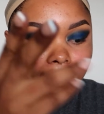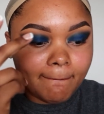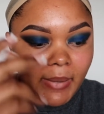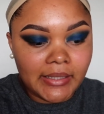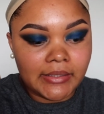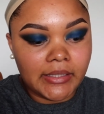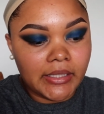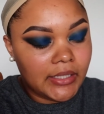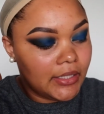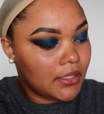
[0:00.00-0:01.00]
my
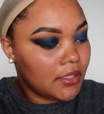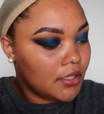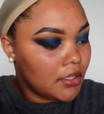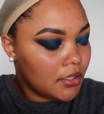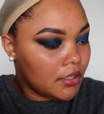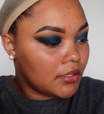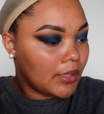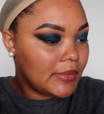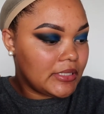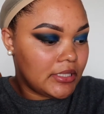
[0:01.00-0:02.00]
lid.
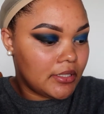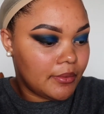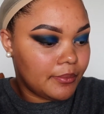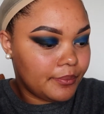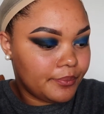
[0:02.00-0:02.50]
Let me see.